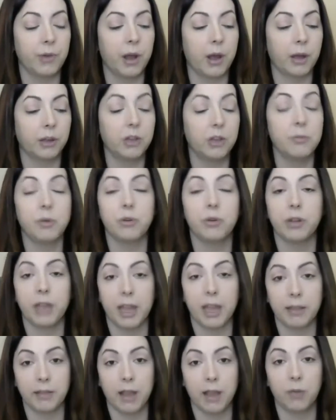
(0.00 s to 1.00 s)

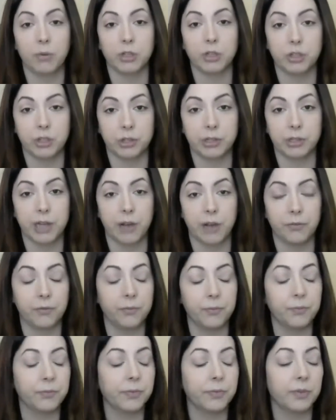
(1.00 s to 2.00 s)
communicate that wish yourself.
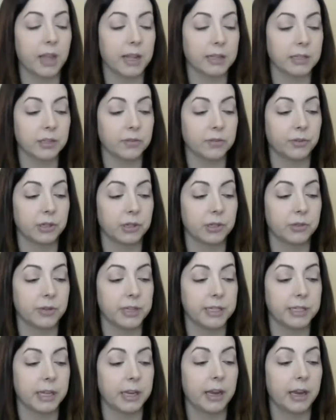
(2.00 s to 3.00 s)
That's the first
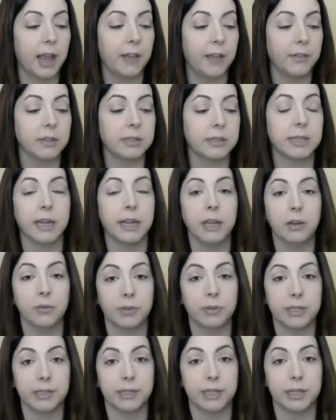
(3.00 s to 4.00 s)
reason. And the second
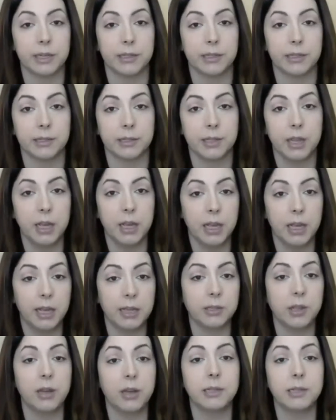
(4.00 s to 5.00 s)
reason is
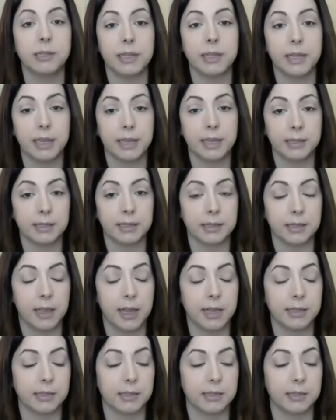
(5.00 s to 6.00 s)
honestly
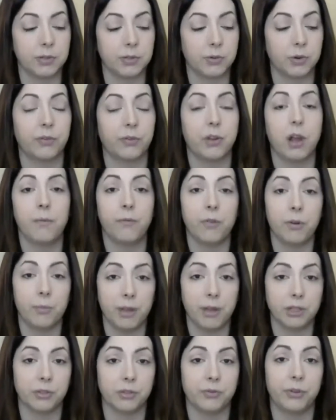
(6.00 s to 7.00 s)
as a sort of comfort
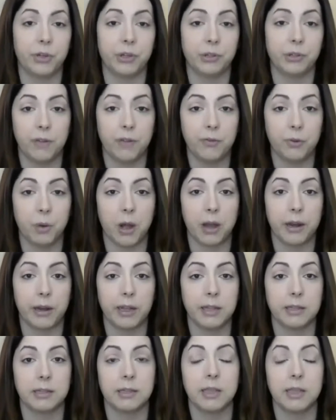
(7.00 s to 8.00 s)
measure for your loved one.
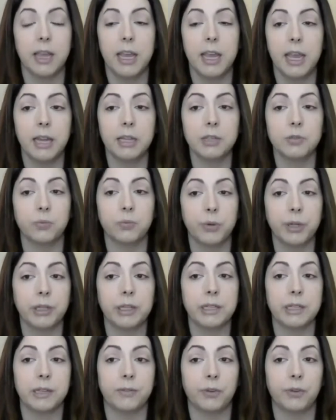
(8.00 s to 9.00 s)
It is
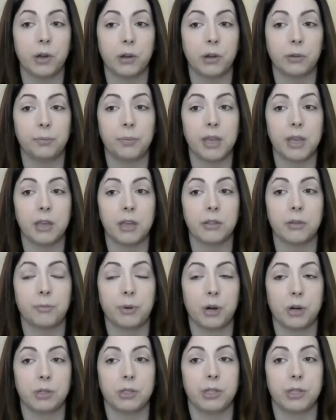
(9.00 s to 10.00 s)
really difficult being the
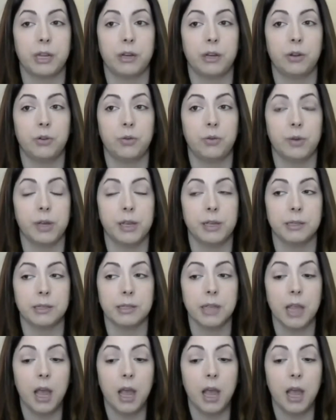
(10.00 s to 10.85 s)
person who is